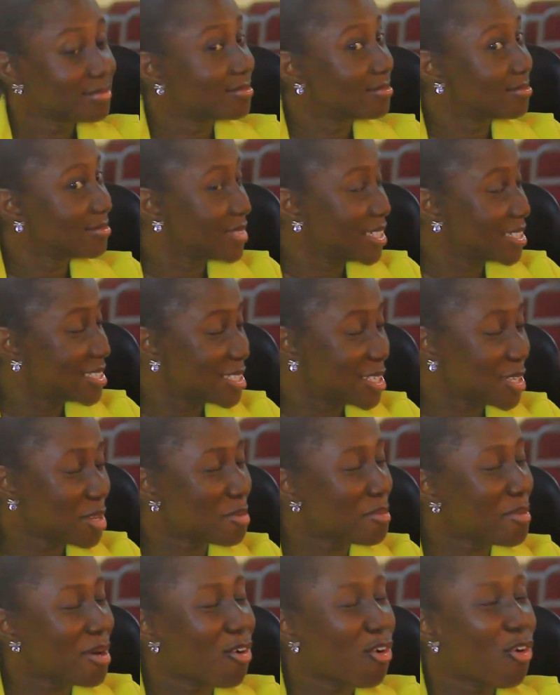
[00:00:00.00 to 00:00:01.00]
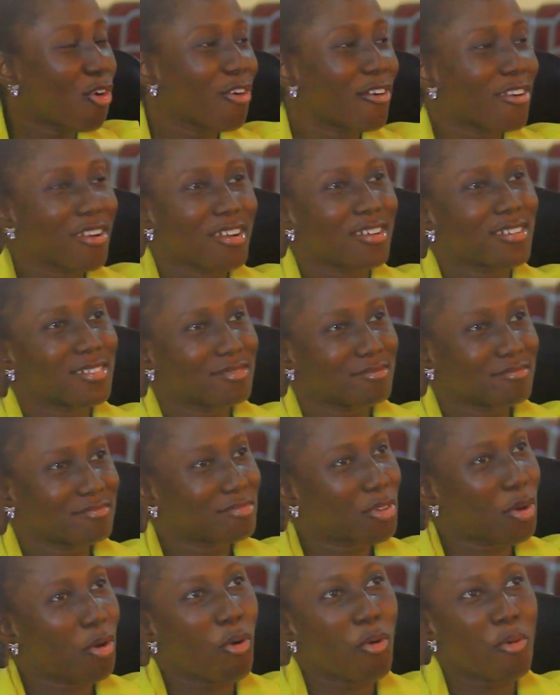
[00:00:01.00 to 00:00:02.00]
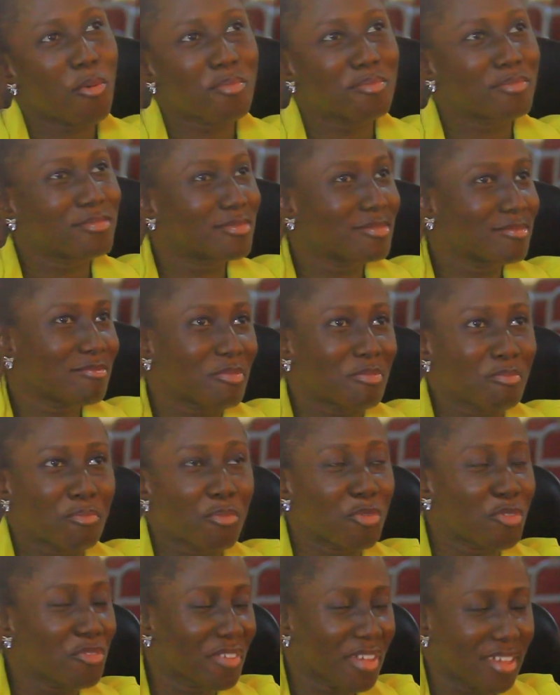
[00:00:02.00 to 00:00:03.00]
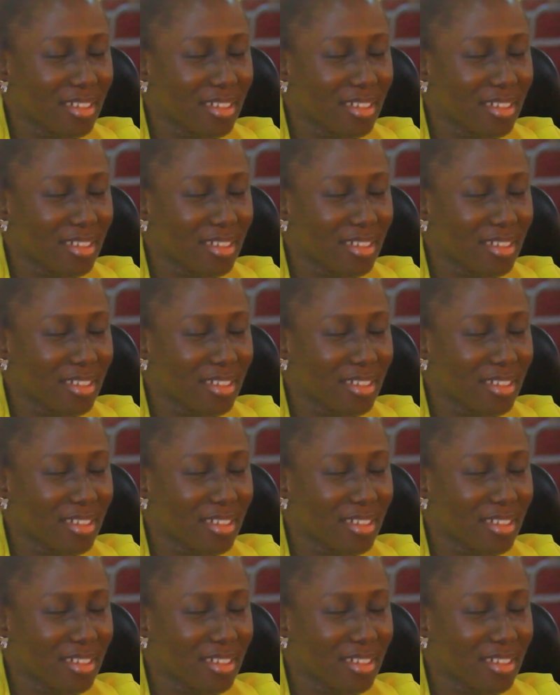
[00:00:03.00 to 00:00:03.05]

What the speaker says: Cinema or home movie?